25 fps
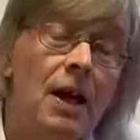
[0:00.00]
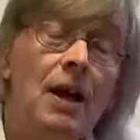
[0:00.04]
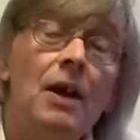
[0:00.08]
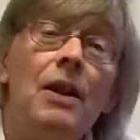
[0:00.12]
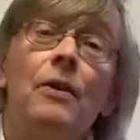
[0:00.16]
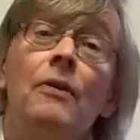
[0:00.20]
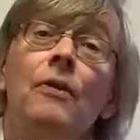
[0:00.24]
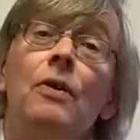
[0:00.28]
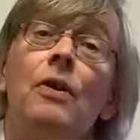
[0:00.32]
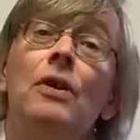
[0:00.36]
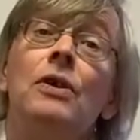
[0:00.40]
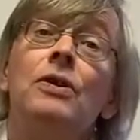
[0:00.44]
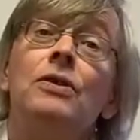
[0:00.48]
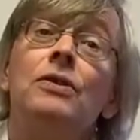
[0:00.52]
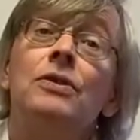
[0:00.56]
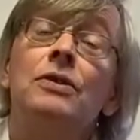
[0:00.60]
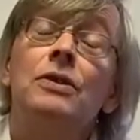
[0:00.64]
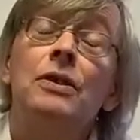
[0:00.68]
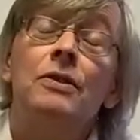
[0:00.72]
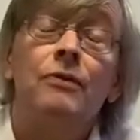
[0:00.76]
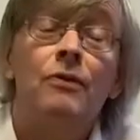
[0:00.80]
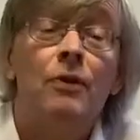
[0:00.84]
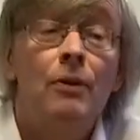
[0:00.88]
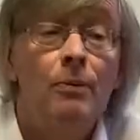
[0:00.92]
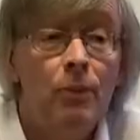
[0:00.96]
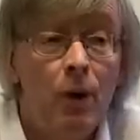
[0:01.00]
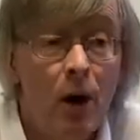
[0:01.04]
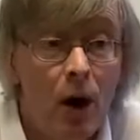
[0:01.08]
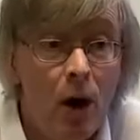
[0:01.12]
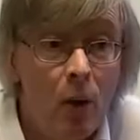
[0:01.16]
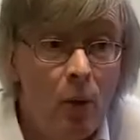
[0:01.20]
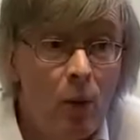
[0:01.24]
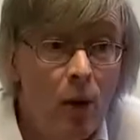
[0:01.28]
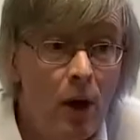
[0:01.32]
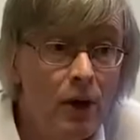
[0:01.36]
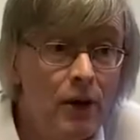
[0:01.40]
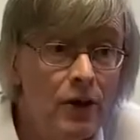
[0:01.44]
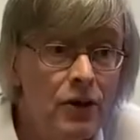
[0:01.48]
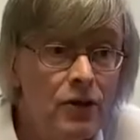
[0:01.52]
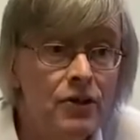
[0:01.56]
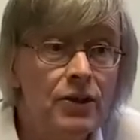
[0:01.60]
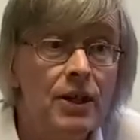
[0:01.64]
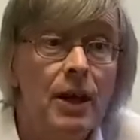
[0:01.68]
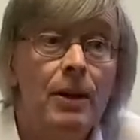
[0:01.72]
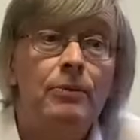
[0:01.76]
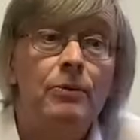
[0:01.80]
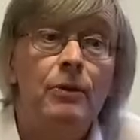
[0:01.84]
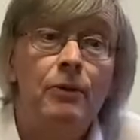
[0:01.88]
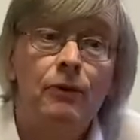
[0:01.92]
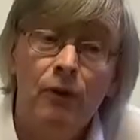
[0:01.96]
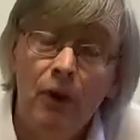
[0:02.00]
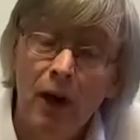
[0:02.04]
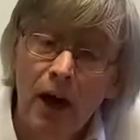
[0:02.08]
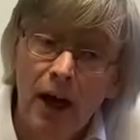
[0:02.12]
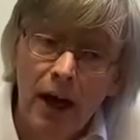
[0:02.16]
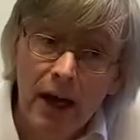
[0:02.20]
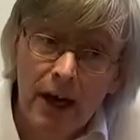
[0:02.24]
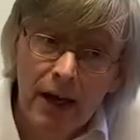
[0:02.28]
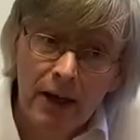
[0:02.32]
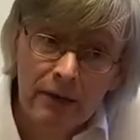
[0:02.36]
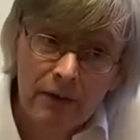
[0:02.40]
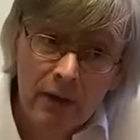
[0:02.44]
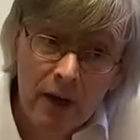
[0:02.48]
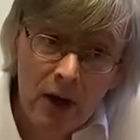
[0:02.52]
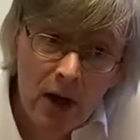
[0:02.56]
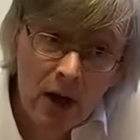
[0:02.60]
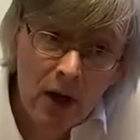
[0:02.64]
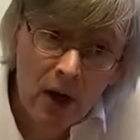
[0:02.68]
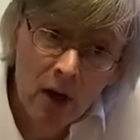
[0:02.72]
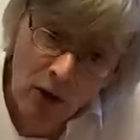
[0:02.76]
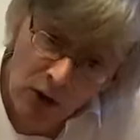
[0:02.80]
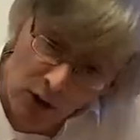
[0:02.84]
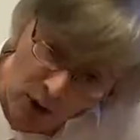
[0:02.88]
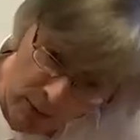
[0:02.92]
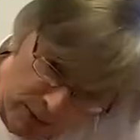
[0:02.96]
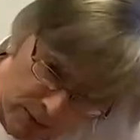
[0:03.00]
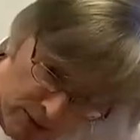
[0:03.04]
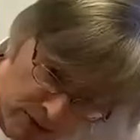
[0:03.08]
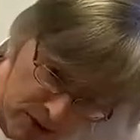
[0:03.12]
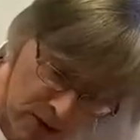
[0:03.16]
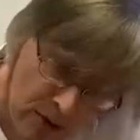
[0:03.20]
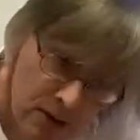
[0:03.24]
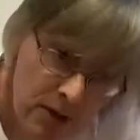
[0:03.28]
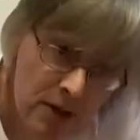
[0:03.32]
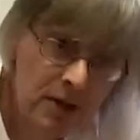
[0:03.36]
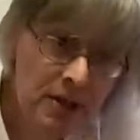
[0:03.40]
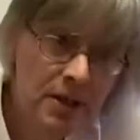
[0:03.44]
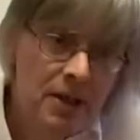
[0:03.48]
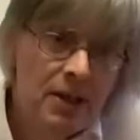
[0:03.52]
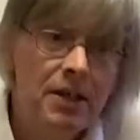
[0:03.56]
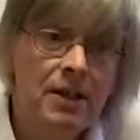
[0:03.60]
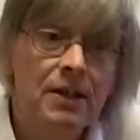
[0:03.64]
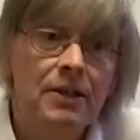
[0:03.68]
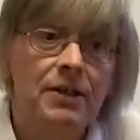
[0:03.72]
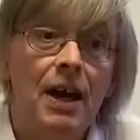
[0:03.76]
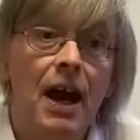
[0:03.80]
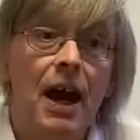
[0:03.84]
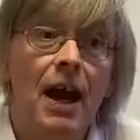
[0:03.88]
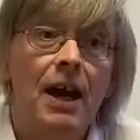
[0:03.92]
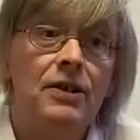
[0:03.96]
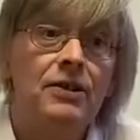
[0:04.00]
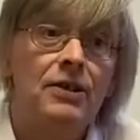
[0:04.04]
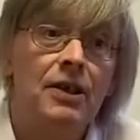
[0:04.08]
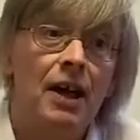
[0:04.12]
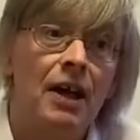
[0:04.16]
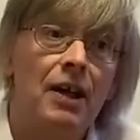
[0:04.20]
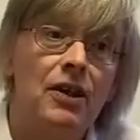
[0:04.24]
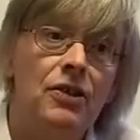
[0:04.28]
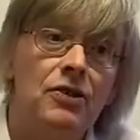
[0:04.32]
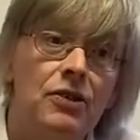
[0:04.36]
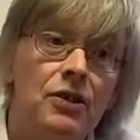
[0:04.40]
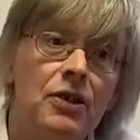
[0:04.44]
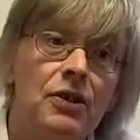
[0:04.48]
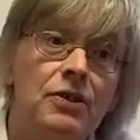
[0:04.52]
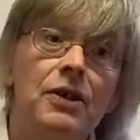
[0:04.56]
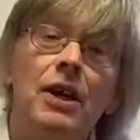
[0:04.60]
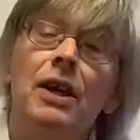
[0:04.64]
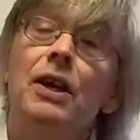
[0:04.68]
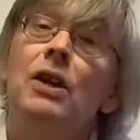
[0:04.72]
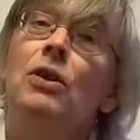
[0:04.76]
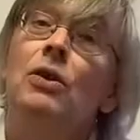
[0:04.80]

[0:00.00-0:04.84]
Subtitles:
First, from Part 1, is Chapter 5 on opportunities and challenges in